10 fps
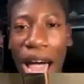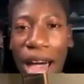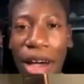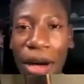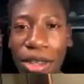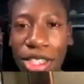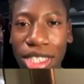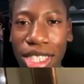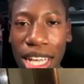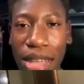You know, it's
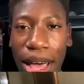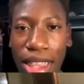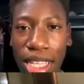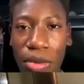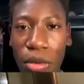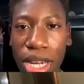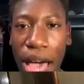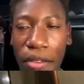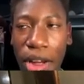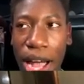funny. I was just
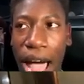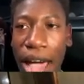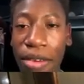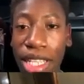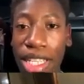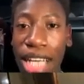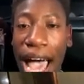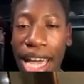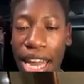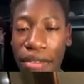thinking about this, but
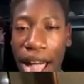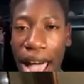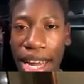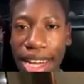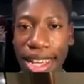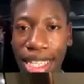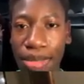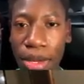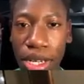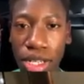or at least I
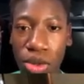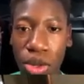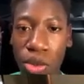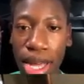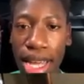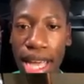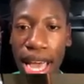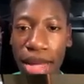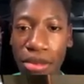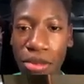never had any
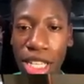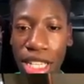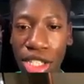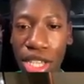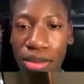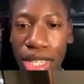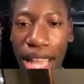experience with Wendy.